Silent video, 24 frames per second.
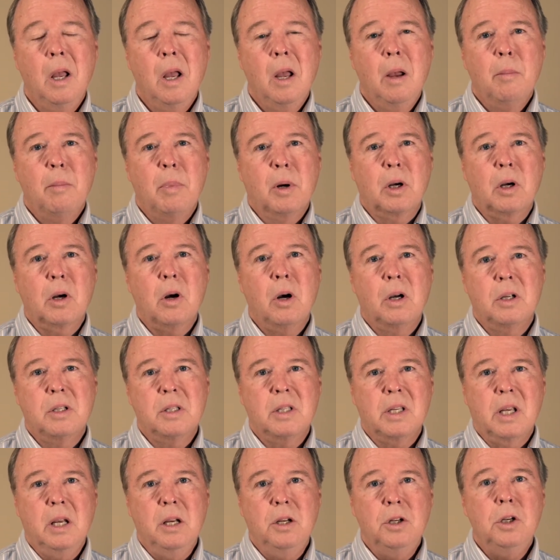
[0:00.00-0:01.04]
but
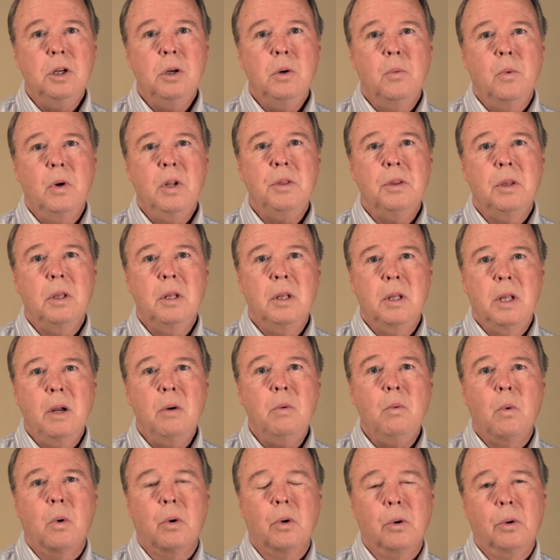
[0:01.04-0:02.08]
causation within
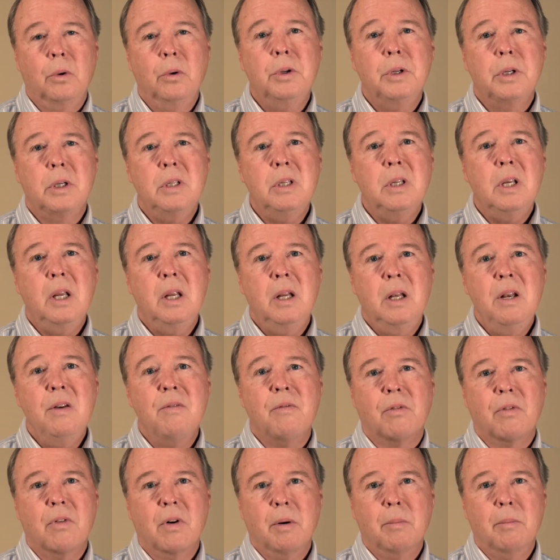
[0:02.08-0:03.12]
that world is hidden
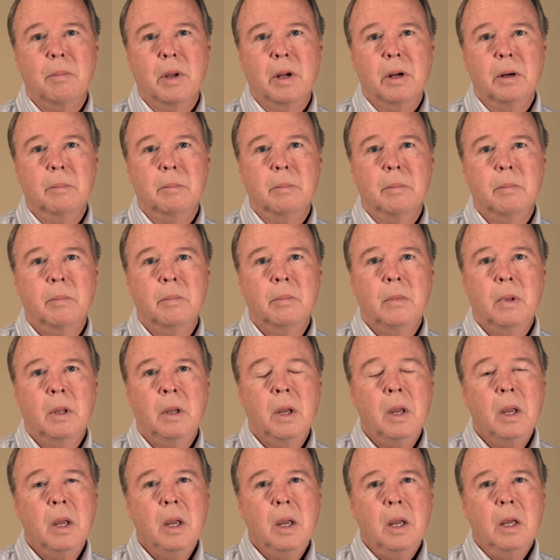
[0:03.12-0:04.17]
from them.
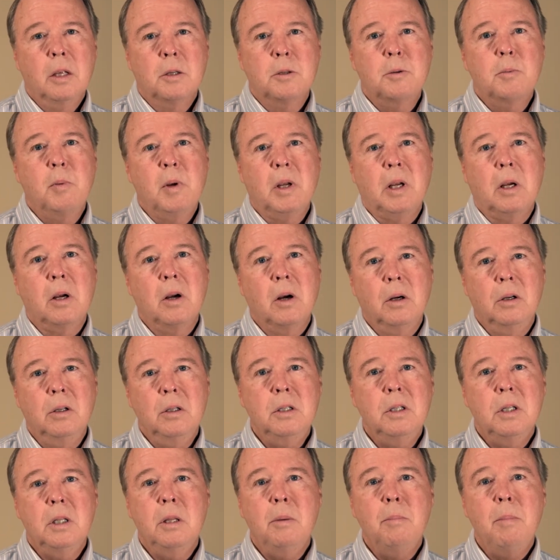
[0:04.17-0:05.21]
It's
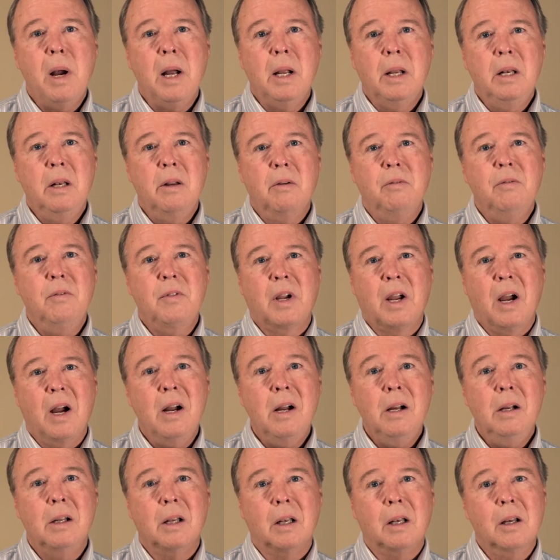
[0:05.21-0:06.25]
because the mind of
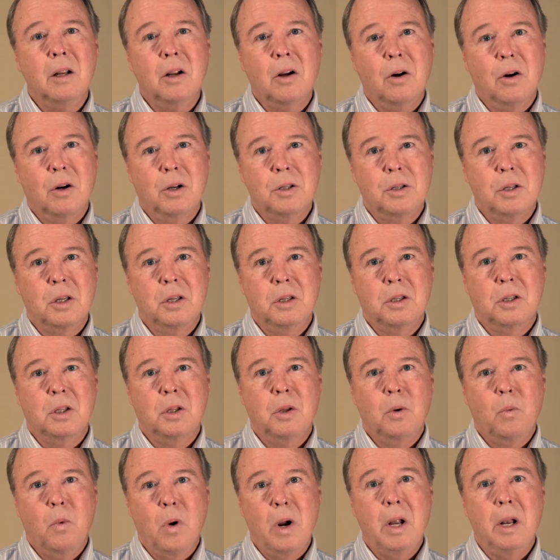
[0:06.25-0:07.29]
God causes
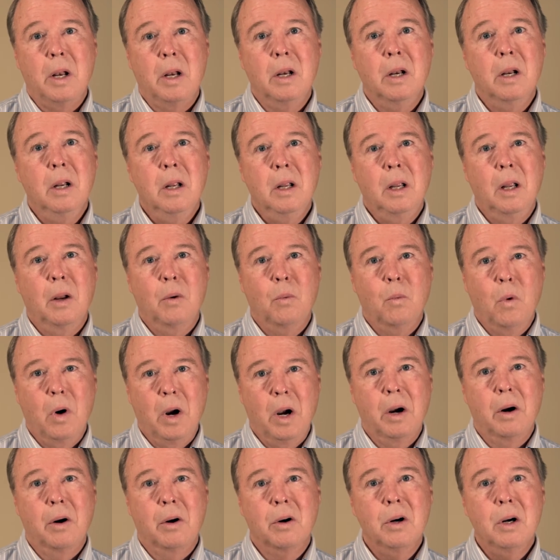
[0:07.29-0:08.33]
the when and
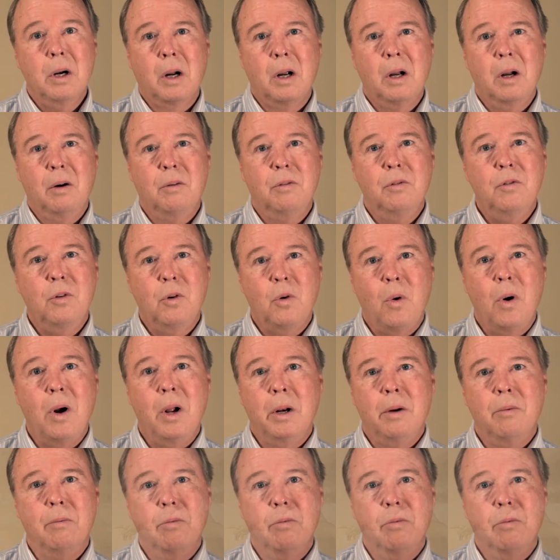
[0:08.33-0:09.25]
where of quantum